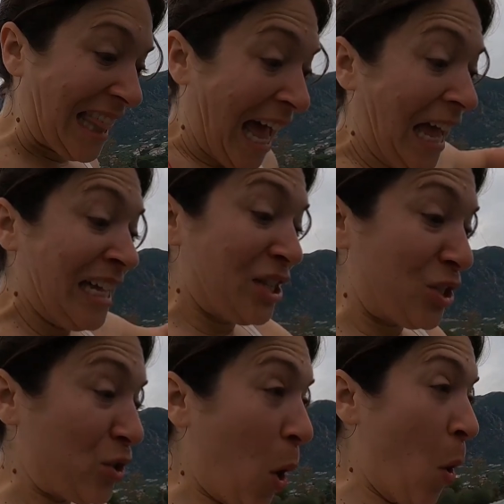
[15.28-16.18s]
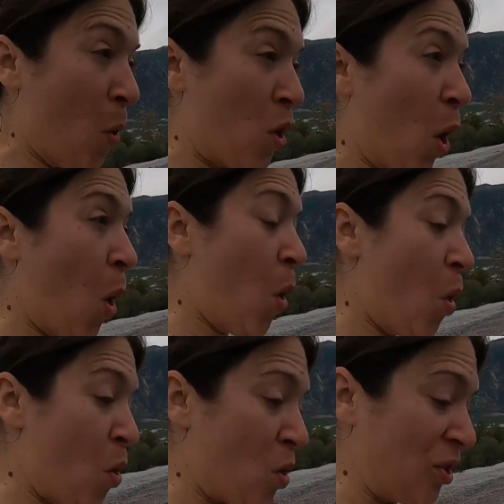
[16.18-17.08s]
that is so
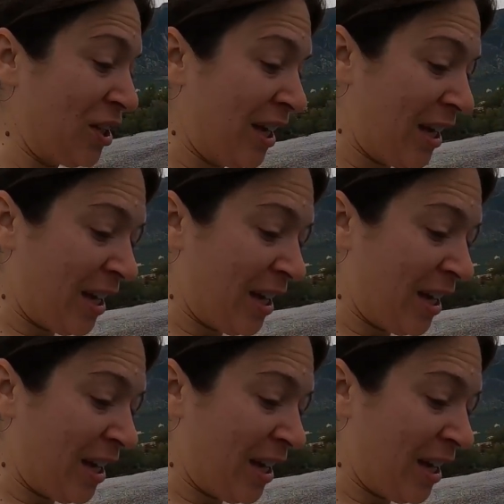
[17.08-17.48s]
cold.